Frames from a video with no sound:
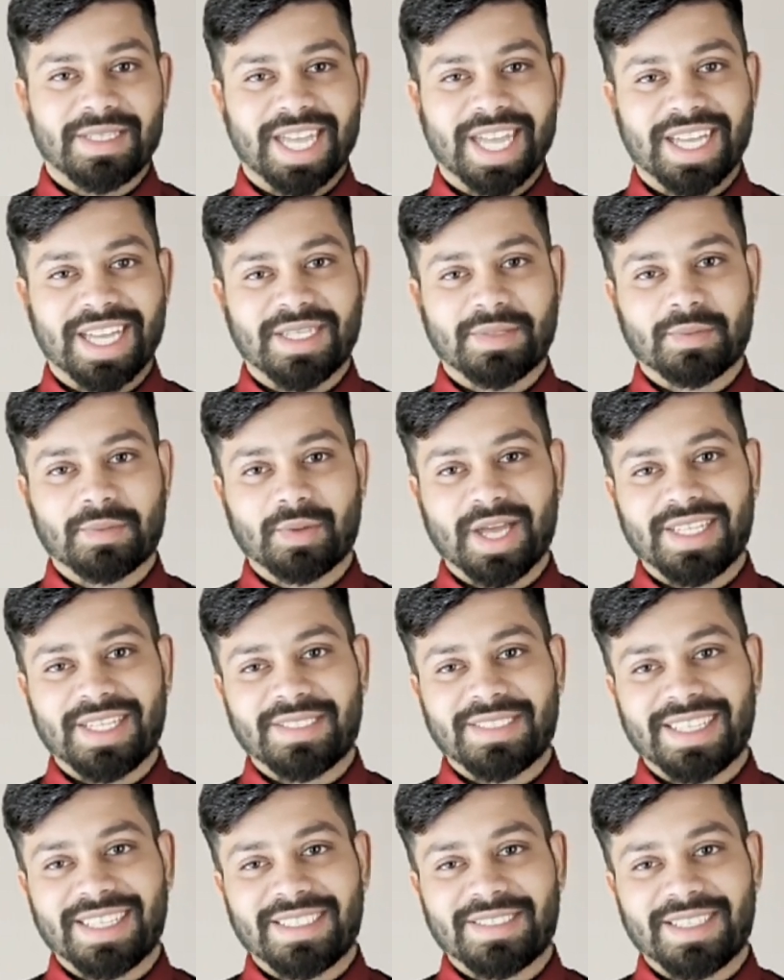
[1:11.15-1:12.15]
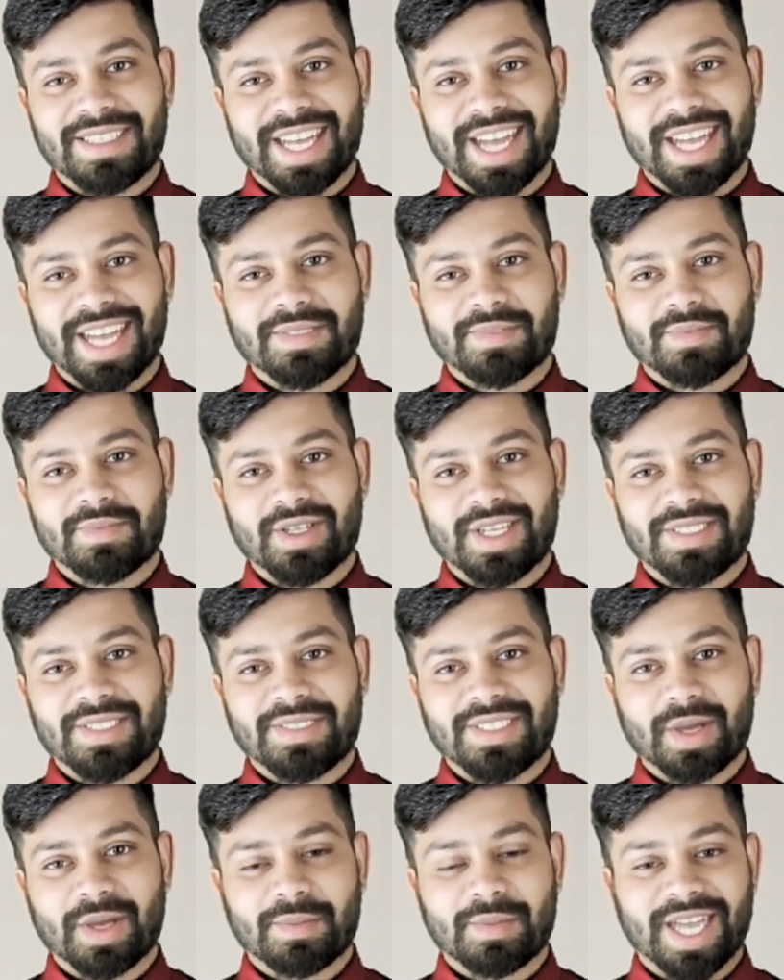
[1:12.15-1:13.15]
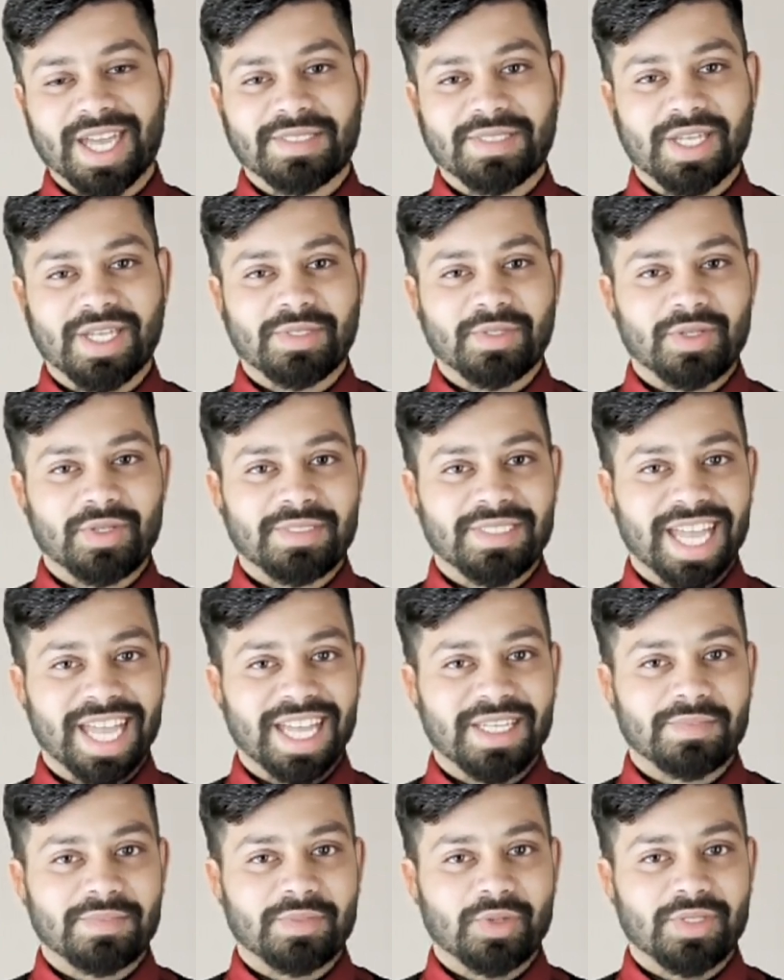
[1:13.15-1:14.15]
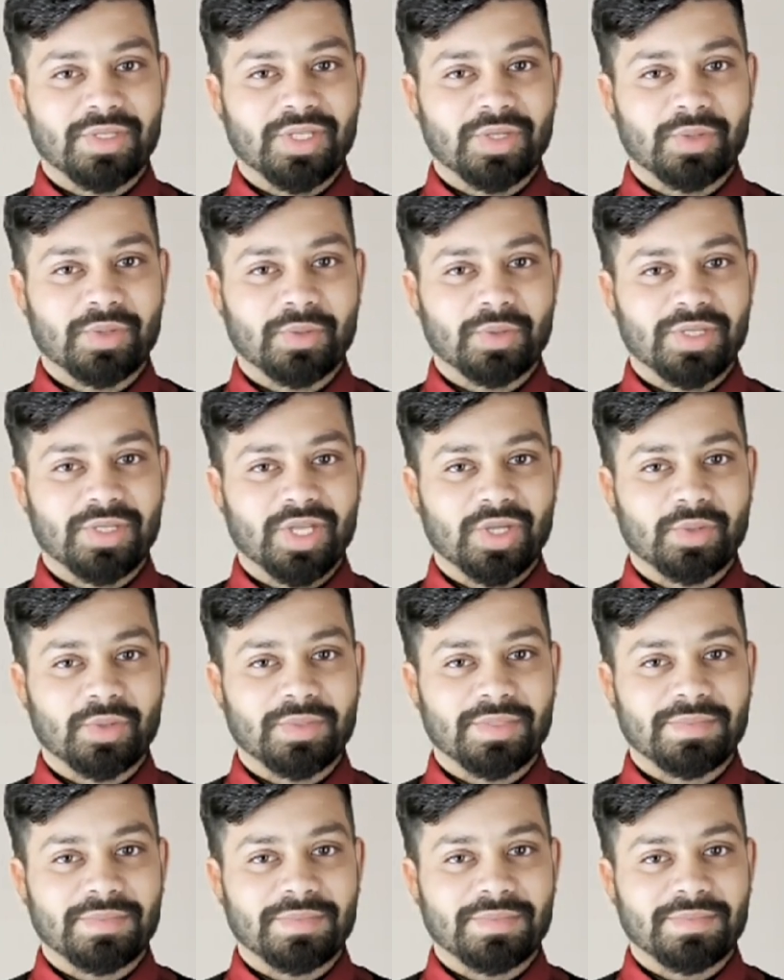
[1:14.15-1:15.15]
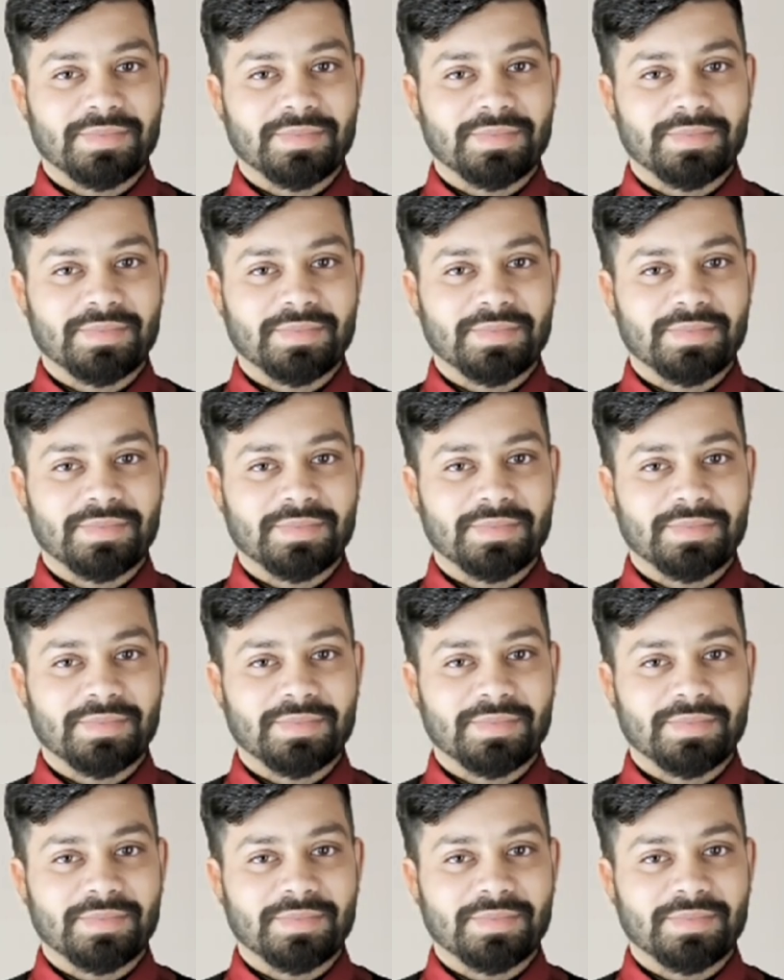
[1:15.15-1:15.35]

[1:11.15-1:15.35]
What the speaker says: and bracelet and frees up another tag for you to use.